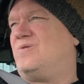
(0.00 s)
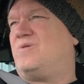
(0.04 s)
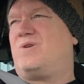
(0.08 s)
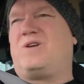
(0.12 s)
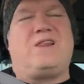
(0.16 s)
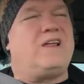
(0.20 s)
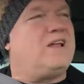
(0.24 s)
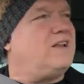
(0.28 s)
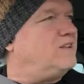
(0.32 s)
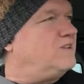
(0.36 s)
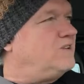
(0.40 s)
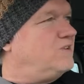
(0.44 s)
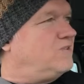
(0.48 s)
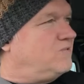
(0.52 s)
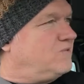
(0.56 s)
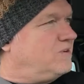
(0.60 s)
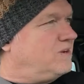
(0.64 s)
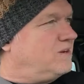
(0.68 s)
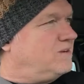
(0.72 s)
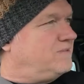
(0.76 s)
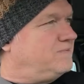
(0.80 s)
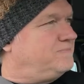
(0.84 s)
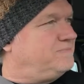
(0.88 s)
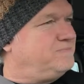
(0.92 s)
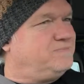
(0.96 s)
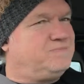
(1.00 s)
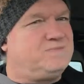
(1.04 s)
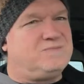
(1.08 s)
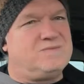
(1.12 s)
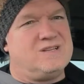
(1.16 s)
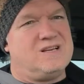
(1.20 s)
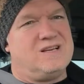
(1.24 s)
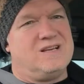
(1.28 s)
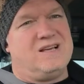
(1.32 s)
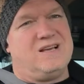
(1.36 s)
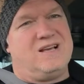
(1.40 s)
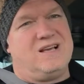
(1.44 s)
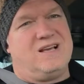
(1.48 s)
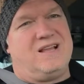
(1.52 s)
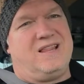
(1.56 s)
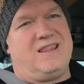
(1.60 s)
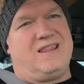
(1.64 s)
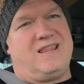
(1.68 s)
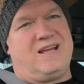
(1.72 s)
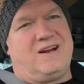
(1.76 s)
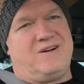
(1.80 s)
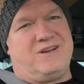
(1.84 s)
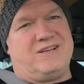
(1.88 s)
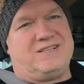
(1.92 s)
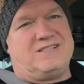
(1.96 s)
are they doing.
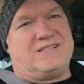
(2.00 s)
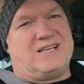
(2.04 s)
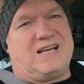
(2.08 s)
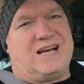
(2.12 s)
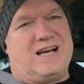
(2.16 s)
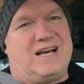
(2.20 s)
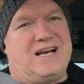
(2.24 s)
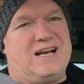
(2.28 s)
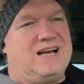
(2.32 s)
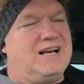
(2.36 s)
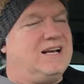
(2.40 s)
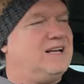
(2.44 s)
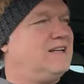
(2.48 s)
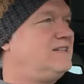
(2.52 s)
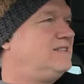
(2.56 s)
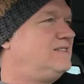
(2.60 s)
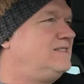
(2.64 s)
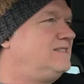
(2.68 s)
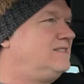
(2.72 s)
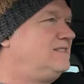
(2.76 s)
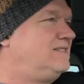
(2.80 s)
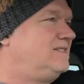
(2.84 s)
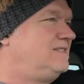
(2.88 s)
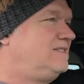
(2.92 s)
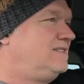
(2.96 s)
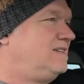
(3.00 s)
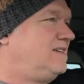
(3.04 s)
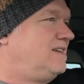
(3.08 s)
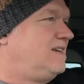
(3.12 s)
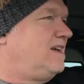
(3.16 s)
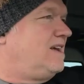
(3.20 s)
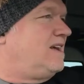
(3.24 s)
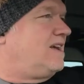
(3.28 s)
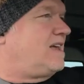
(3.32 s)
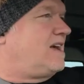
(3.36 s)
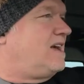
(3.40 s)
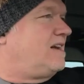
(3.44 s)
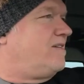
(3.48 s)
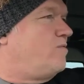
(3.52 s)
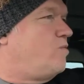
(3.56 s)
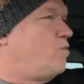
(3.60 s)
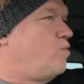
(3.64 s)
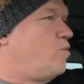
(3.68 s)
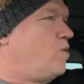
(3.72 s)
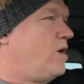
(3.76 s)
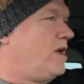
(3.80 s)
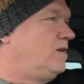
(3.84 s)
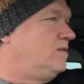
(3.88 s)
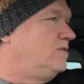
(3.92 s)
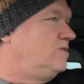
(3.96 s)
There is a kind of a
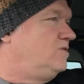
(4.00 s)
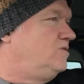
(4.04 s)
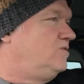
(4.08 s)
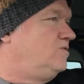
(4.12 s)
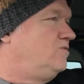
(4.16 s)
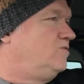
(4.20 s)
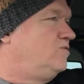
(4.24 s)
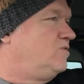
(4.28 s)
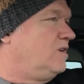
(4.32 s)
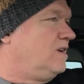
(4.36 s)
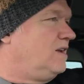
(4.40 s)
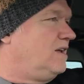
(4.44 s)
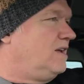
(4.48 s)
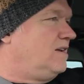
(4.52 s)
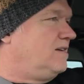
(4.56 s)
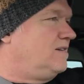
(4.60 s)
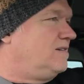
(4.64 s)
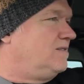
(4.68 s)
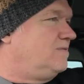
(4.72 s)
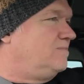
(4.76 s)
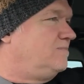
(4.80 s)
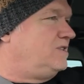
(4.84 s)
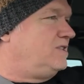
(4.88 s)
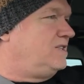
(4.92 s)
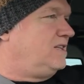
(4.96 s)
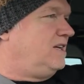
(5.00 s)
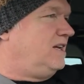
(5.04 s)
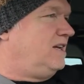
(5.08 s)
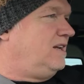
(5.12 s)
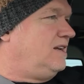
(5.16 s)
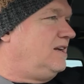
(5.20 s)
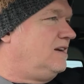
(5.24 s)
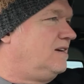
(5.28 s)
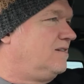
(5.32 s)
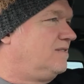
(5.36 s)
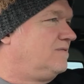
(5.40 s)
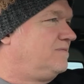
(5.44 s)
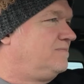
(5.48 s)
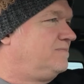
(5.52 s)
well drilling machine here.